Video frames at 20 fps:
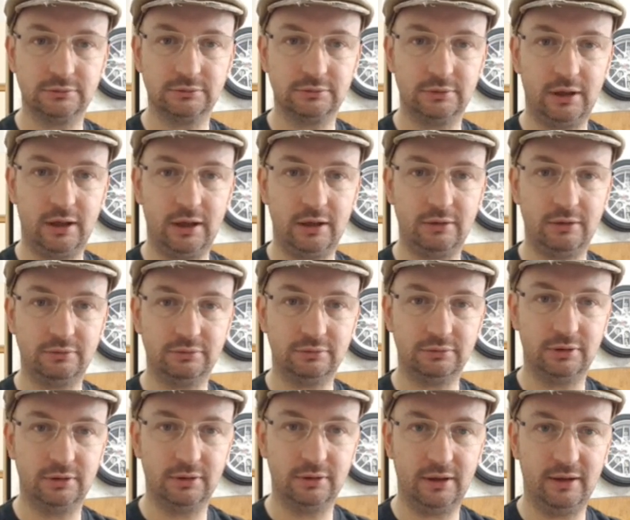Oh,
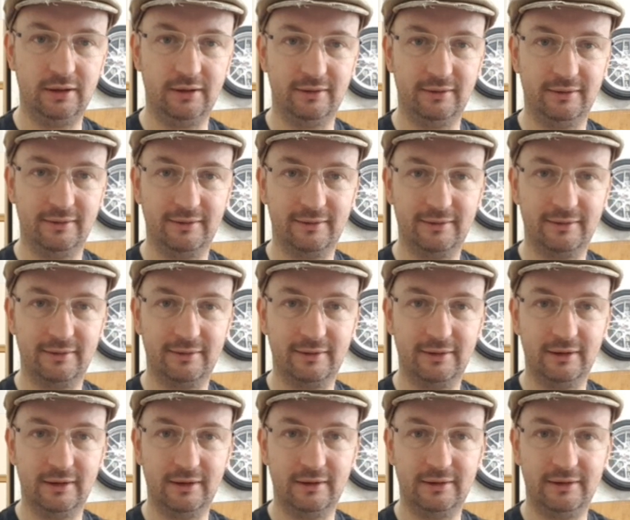
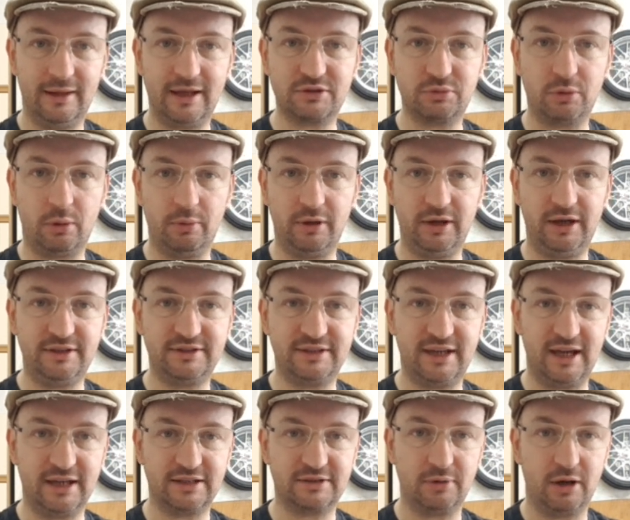that's what we need to
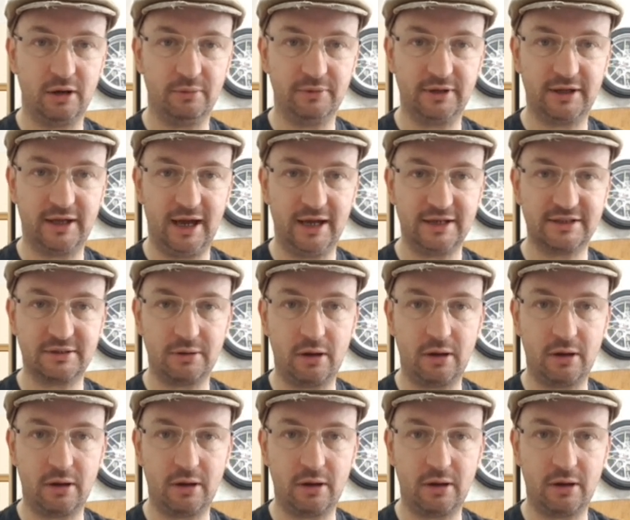get to open the gate.